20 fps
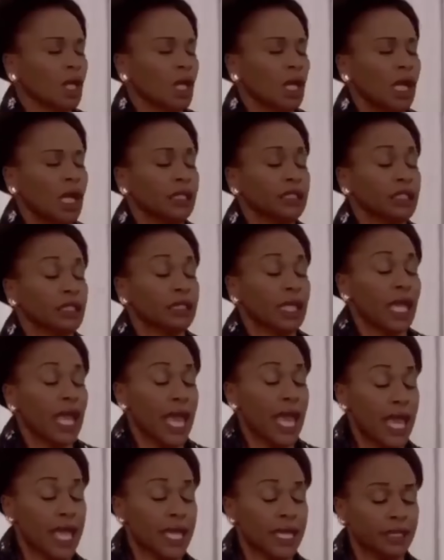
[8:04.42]
I just
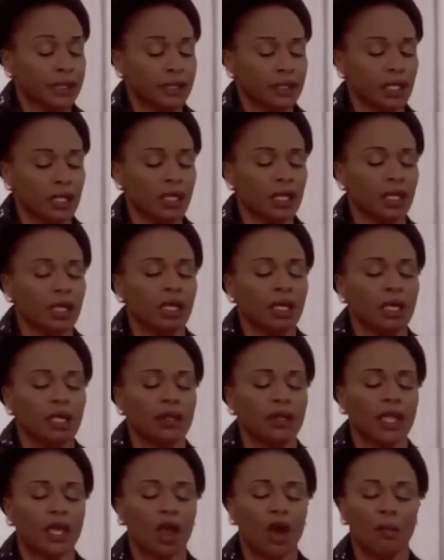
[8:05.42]
hate
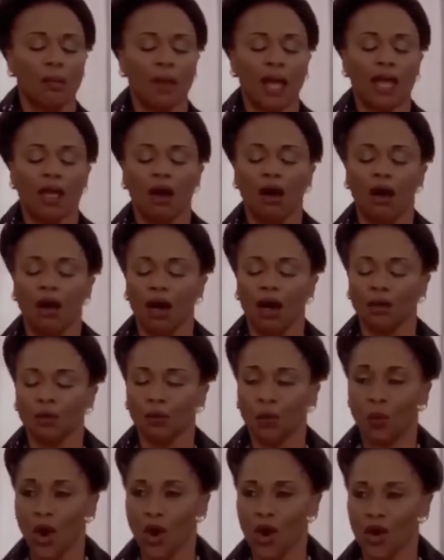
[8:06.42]
that all my hard
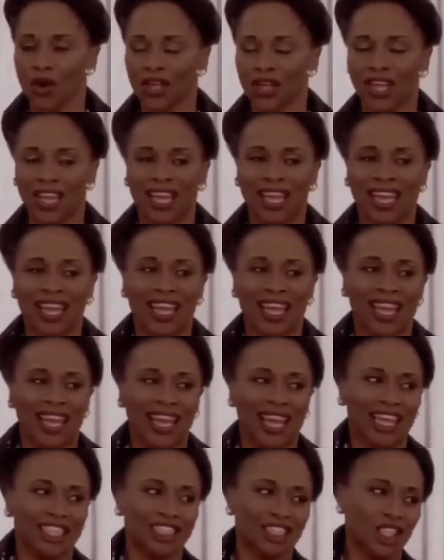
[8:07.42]
work
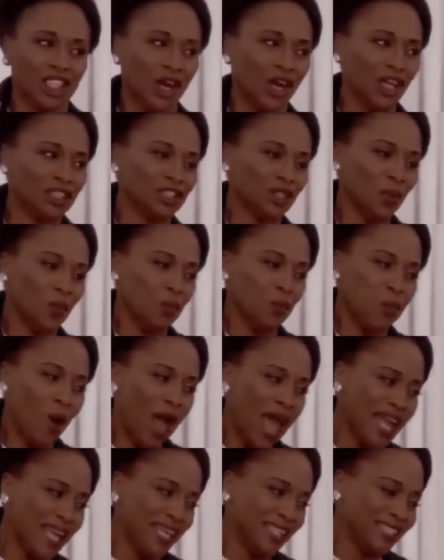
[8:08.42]
has gone to
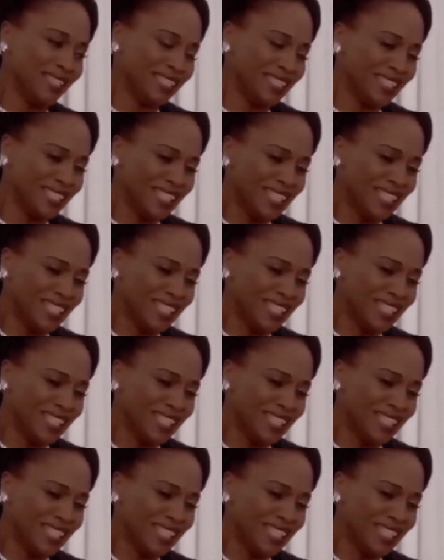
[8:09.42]
waste.